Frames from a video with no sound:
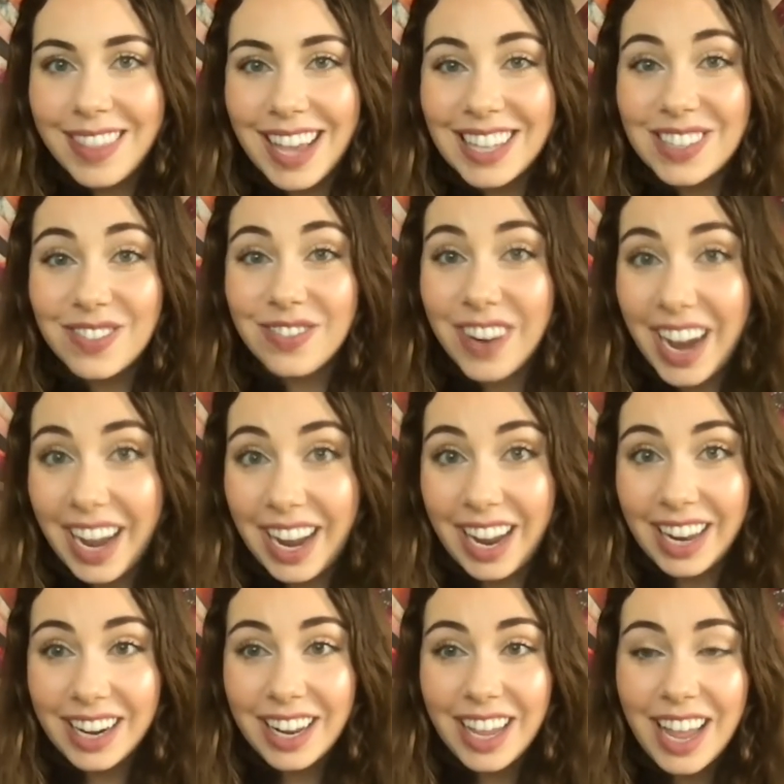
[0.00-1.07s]
That's right,
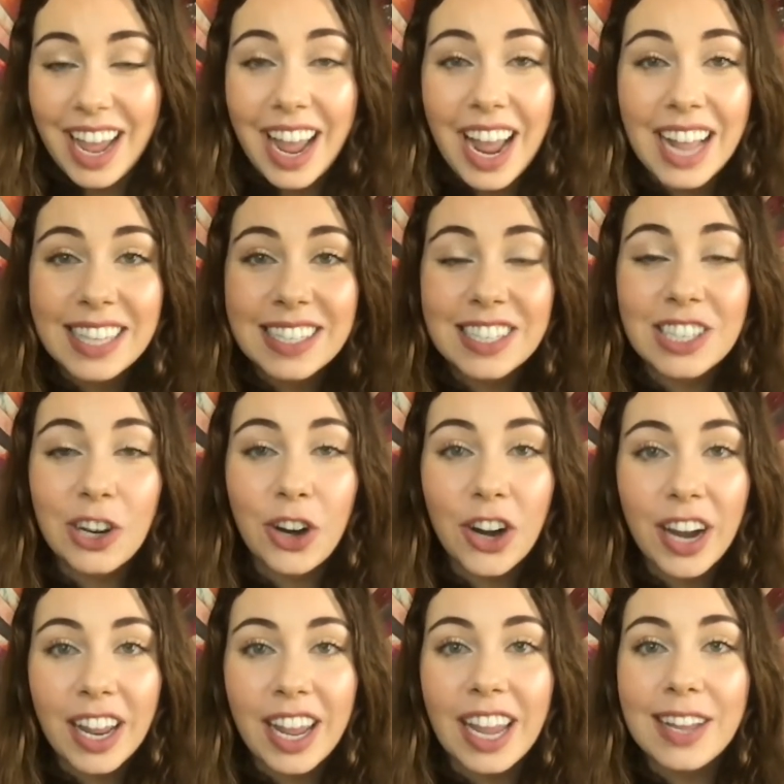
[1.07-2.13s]
it's
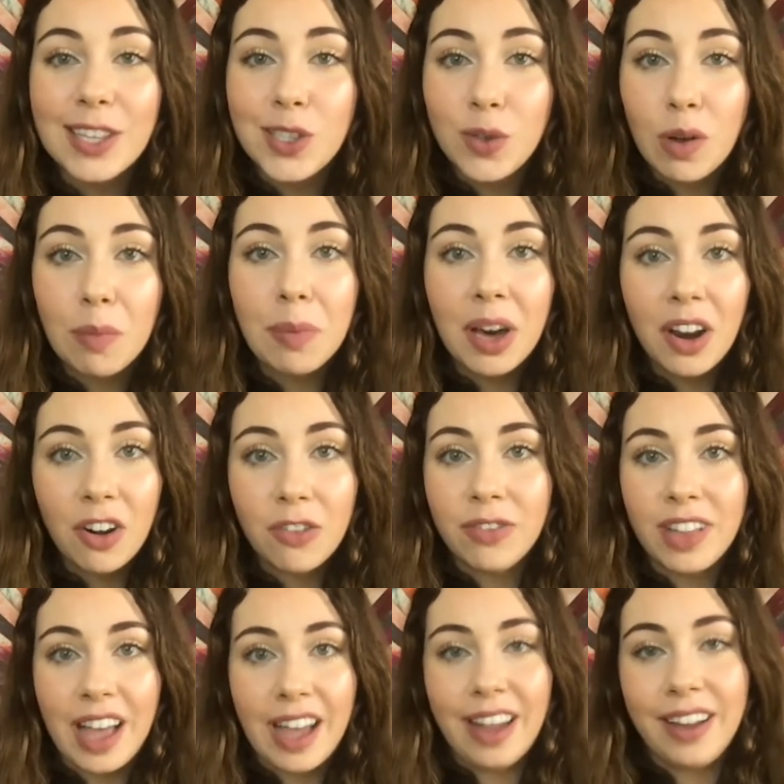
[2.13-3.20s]
turning into a
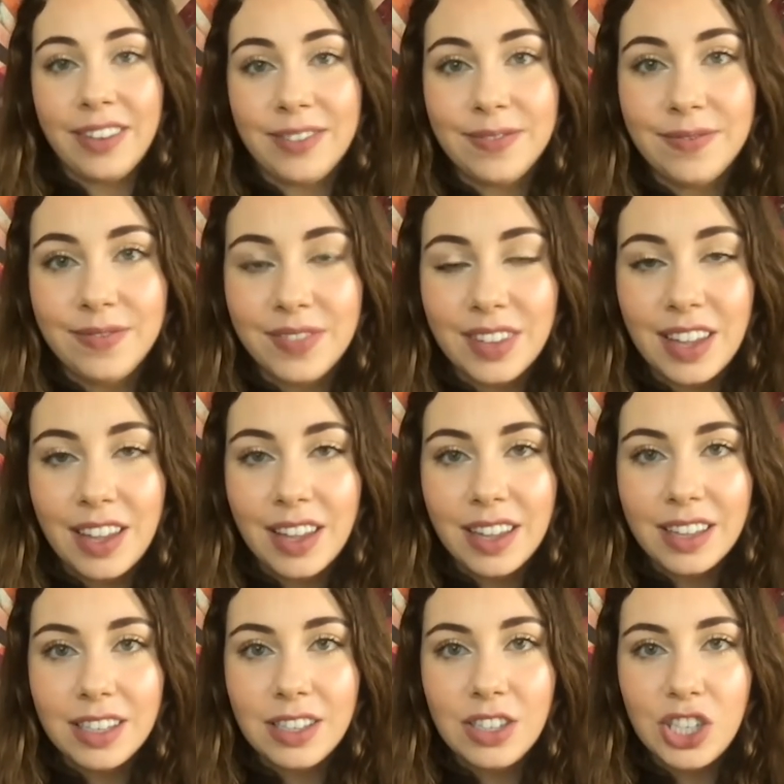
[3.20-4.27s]
butterfly.
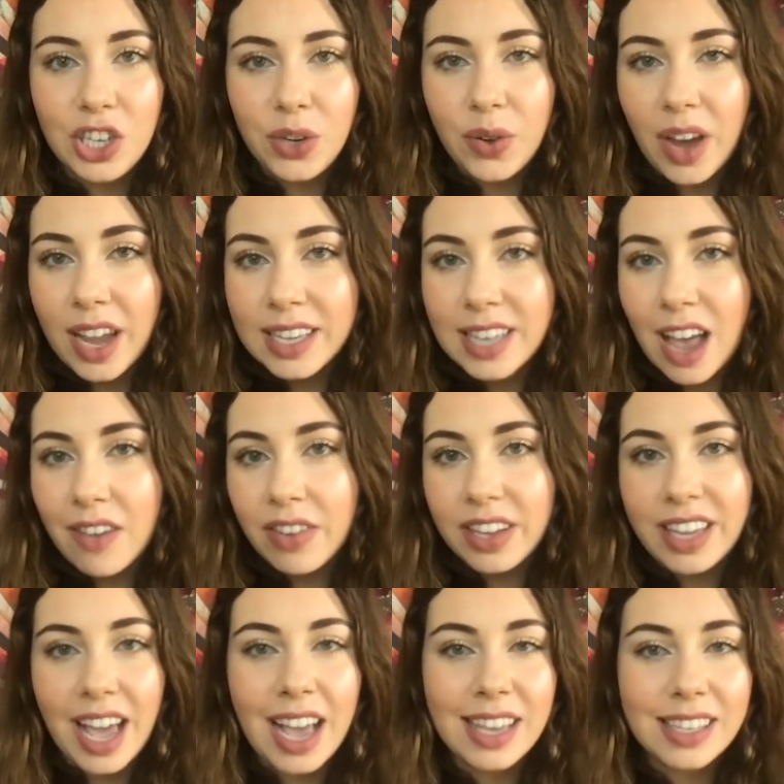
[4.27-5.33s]
Do you guys have
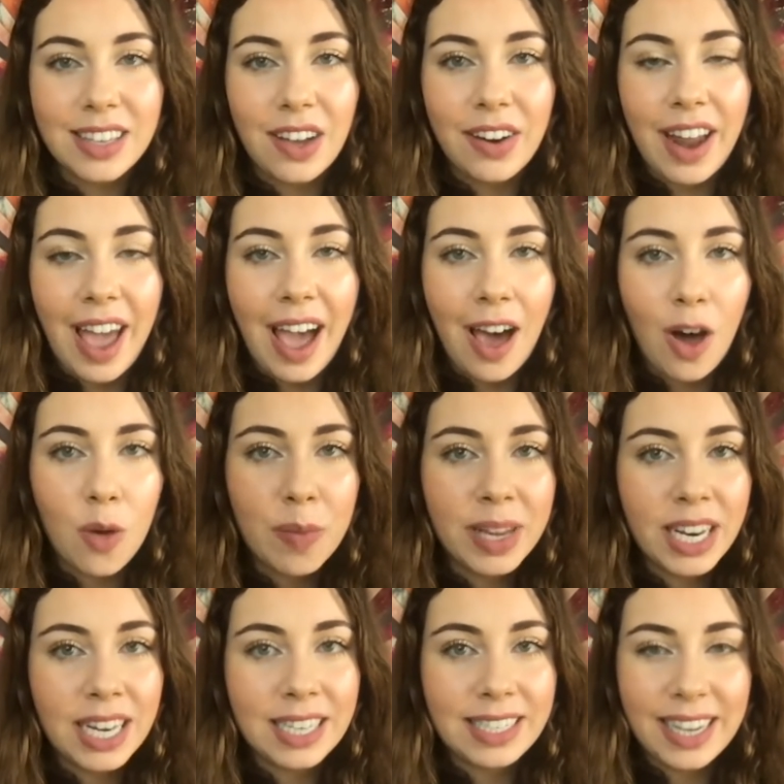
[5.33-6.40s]
a guess on how
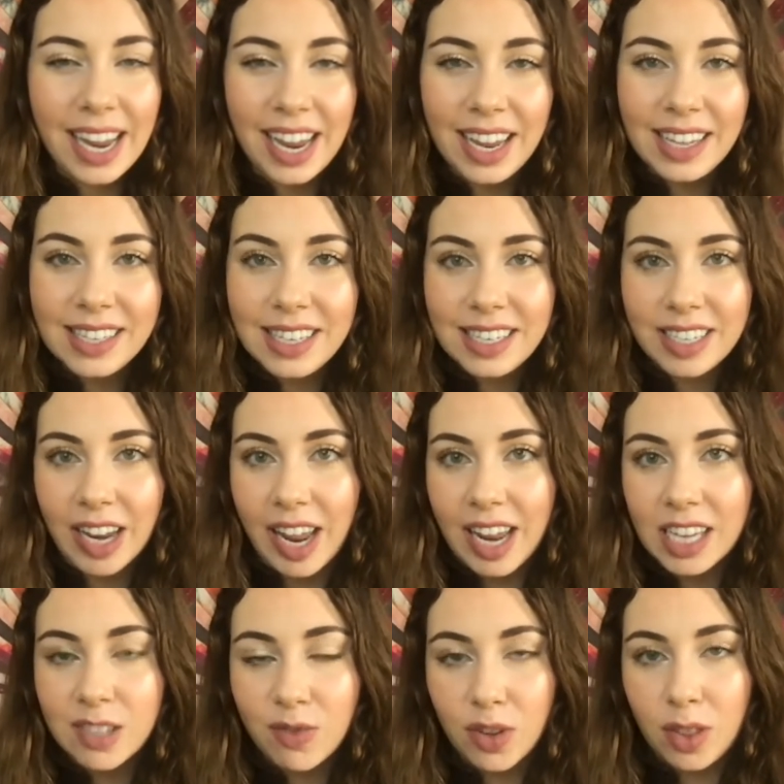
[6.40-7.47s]
many days it
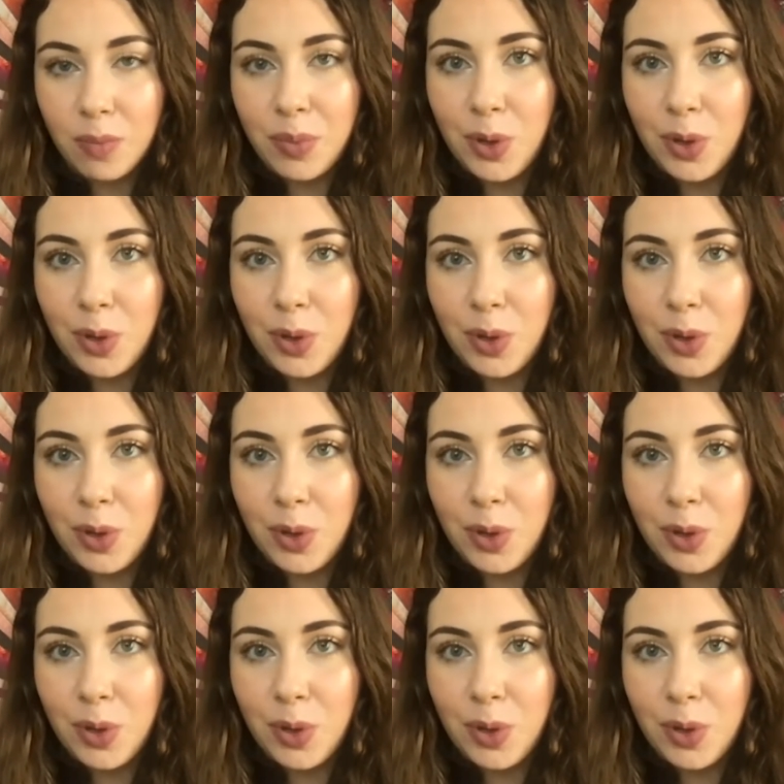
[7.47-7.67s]
takes for the